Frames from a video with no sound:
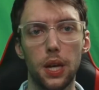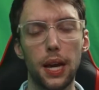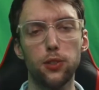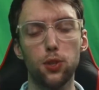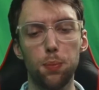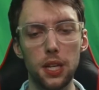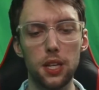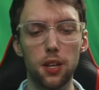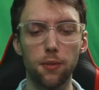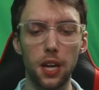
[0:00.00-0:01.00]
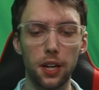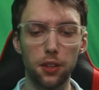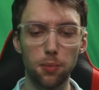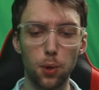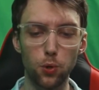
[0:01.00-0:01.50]
And speaking of getting
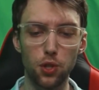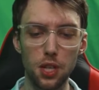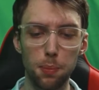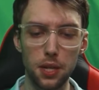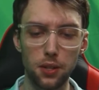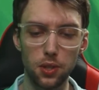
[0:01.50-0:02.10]
the most DPS